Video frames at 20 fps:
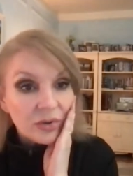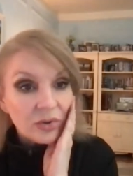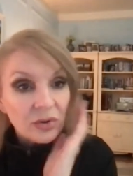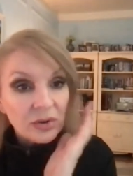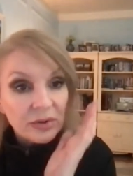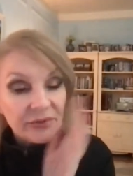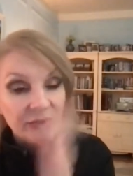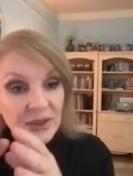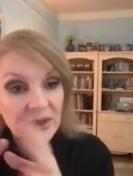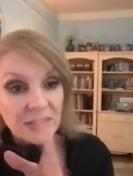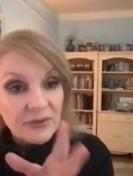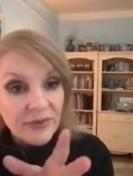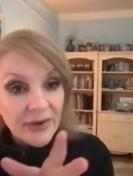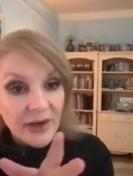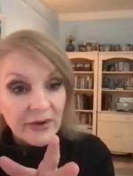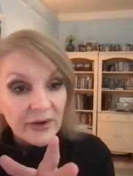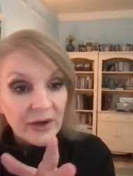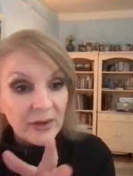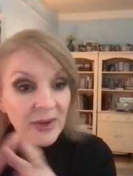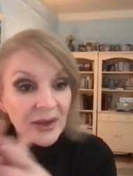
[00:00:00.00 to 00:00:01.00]
All of these
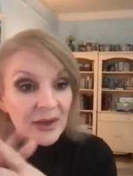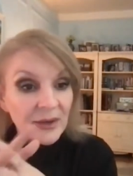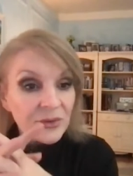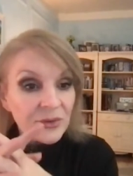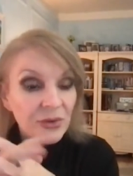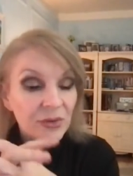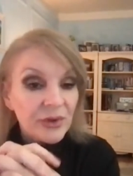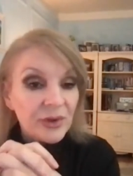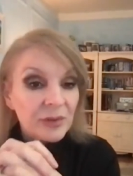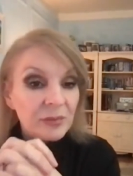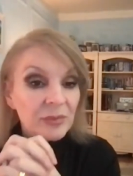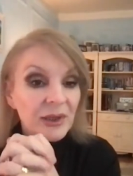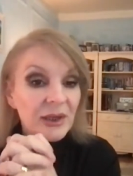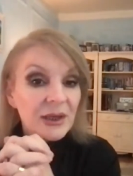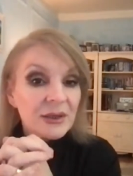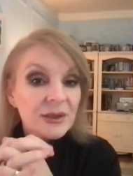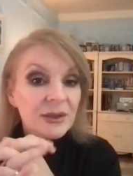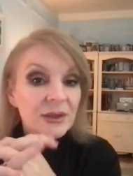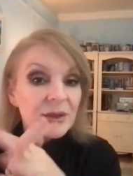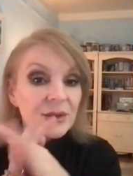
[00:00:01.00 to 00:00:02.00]
fairy mounds are thin
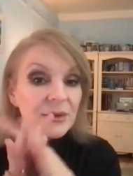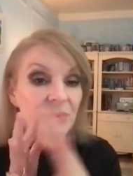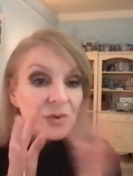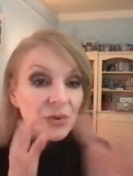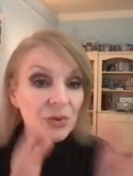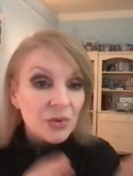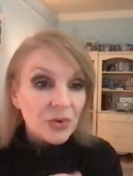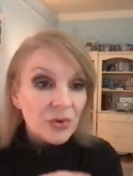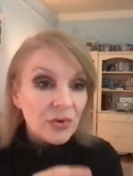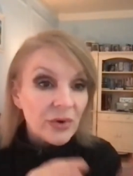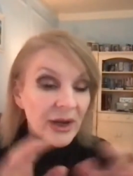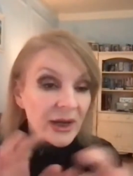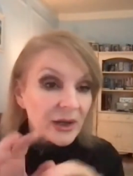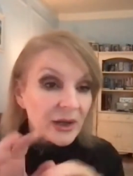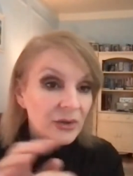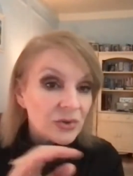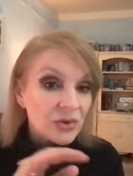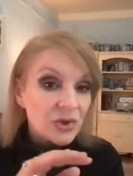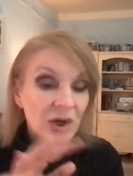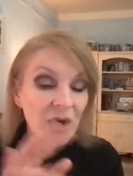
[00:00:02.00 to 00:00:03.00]
places.
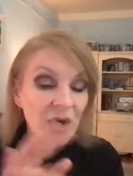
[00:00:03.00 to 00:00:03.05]
Newgrange,